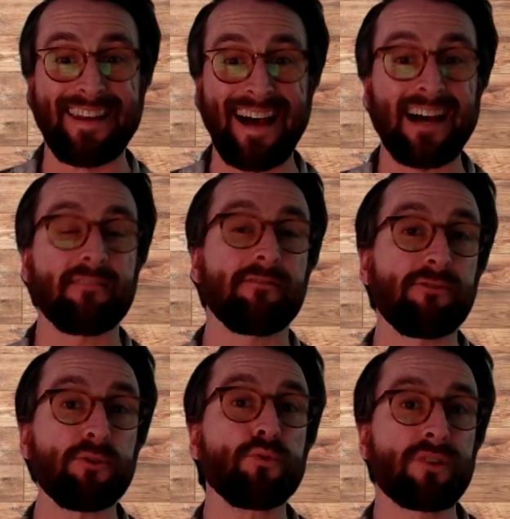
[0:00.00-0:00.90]

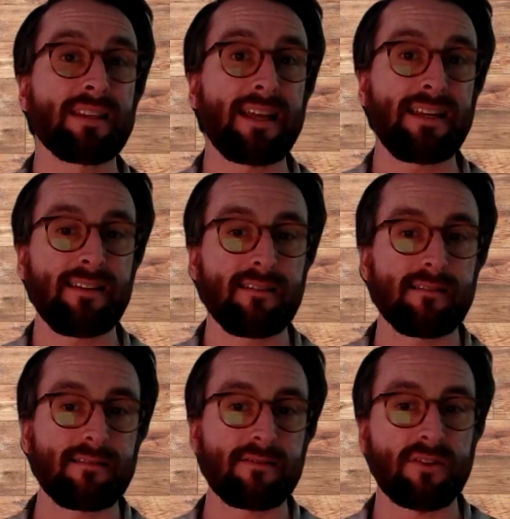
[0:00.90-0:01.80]
non-food
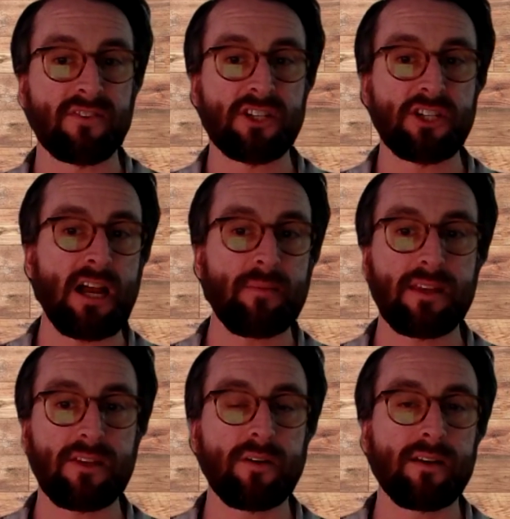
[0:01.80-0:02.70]
related service
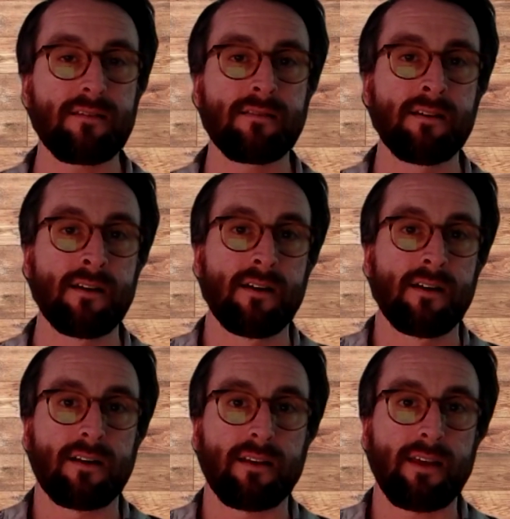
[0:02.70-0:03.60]
job that you can
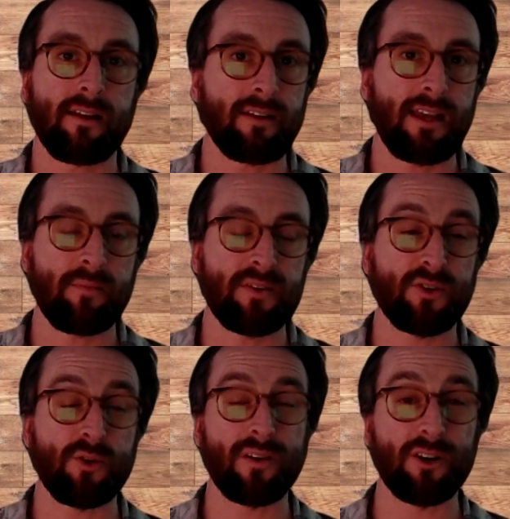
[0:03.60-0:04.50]
get on
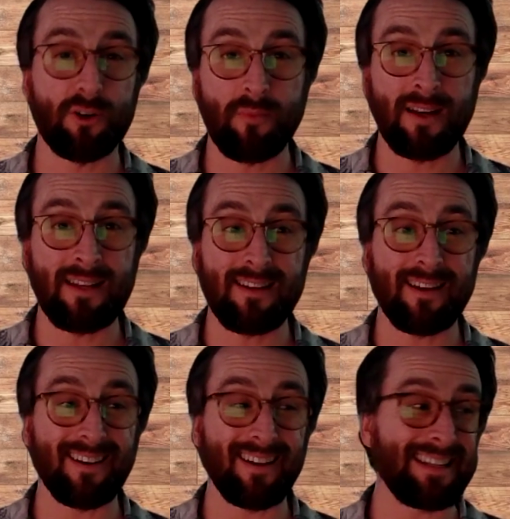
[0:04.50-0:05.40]
campus so you can earn
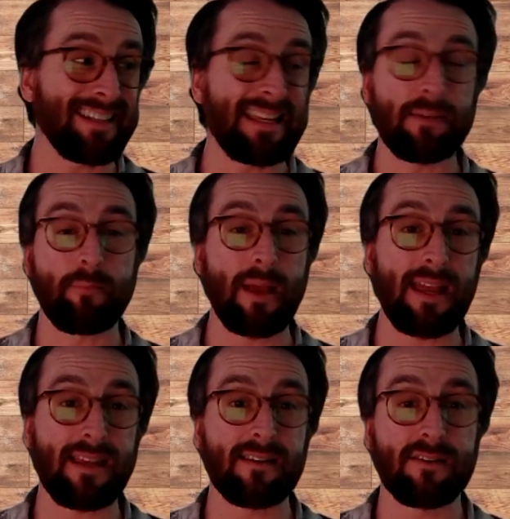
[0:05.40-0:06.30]
money and ideally get
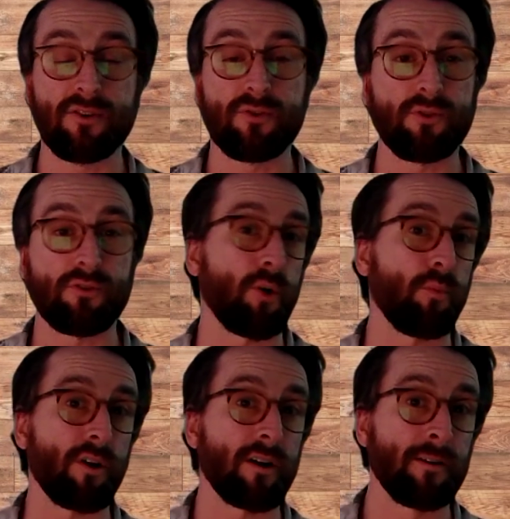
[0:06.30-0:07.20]
paid to do your
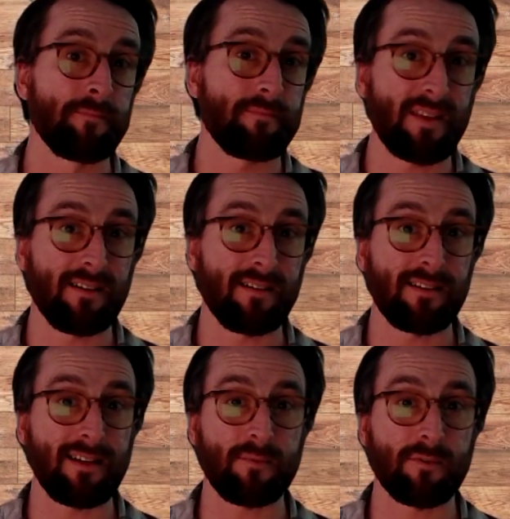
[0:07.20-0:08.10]
homework.
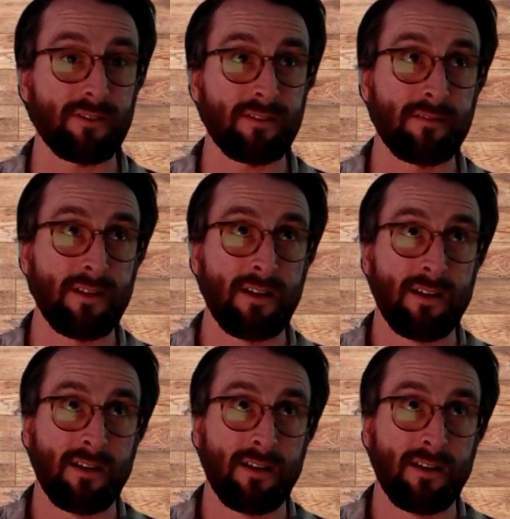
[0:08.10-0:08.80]
Like I worked,